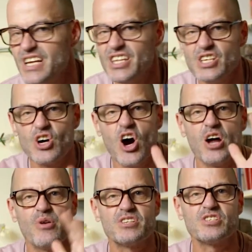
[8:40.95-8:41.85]
The
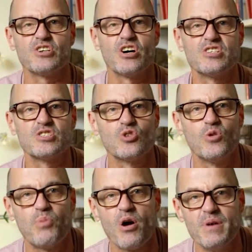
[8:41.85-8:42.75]
entire exercise is
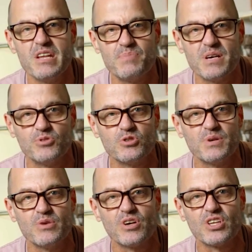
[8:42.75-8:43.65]
thought by many people to
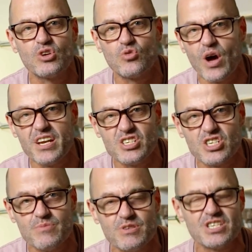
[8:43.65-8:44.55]
be one of the great
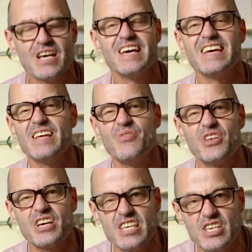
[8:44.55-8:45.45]
achievements in
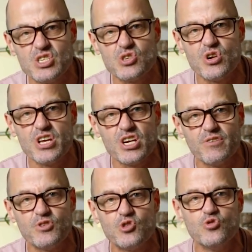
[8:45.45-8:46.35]
the history
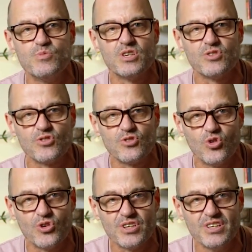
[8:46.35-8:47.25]
of human
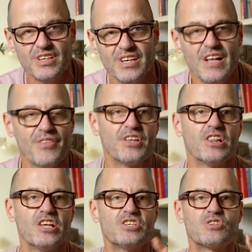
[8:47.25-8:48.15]
thought. The
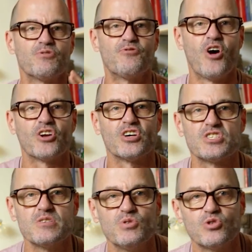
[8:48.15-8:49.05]
list of finite
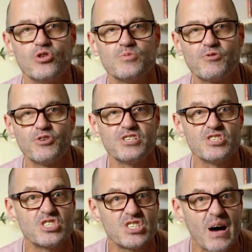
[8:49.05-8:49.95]
simple groups
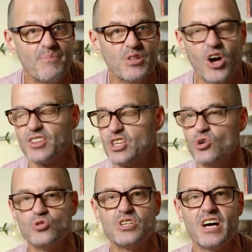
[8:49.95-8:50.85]
features some, like the
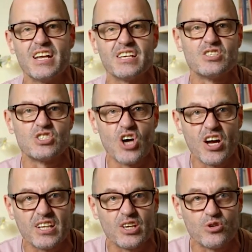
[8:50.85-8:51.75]
alternating and
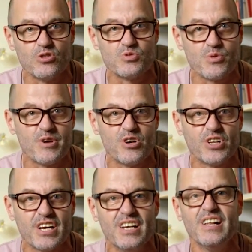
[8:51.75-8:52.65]
cyclic groups we met
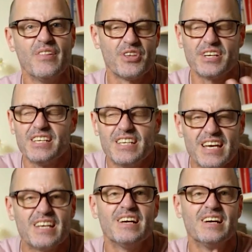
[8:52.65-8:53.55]
earlier, that can
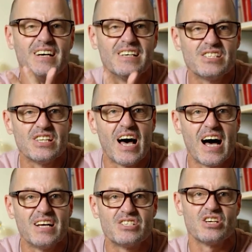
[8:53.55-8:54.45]
get as
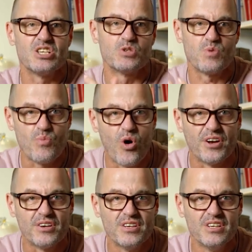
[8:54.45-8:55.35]
large as we
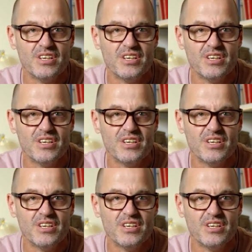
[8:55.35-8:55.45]
want.